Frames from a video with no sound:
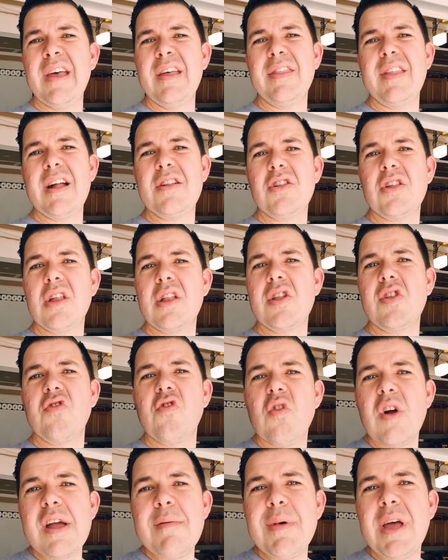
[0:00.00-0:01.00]
That's just
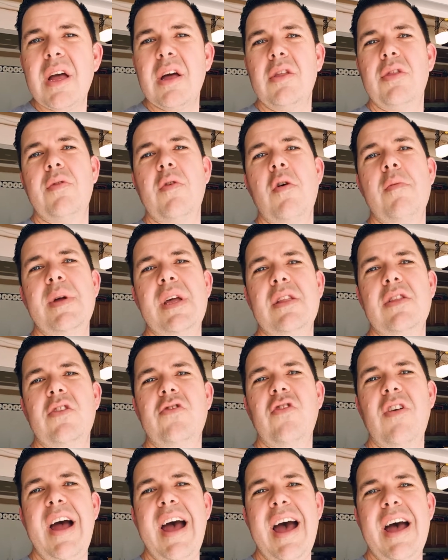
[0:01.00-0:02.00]
screaming, throw me in the
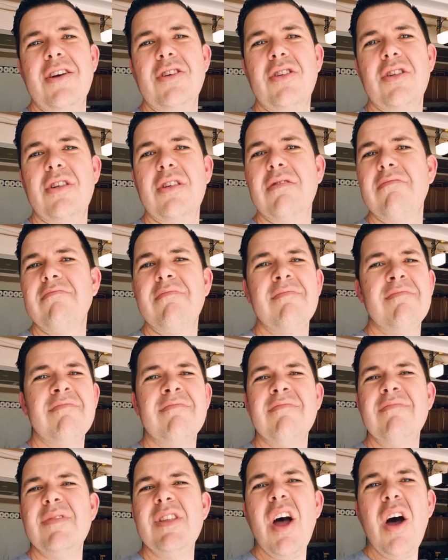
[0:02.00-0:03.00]
trash.
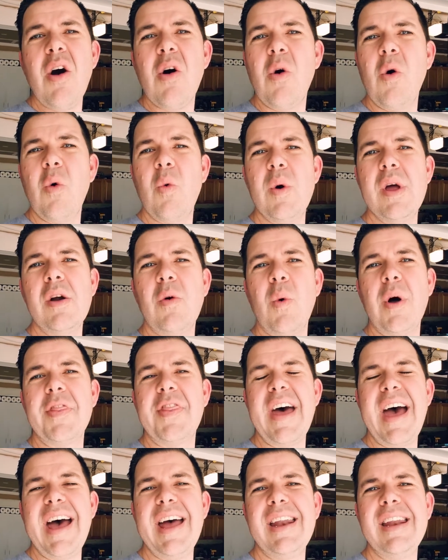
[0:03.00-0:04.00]
No, we don't want
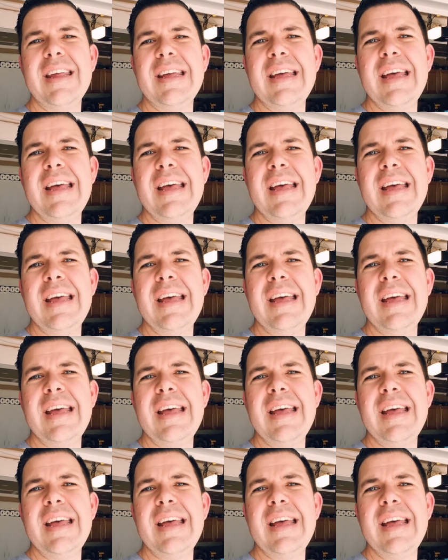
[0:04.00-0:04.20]
that.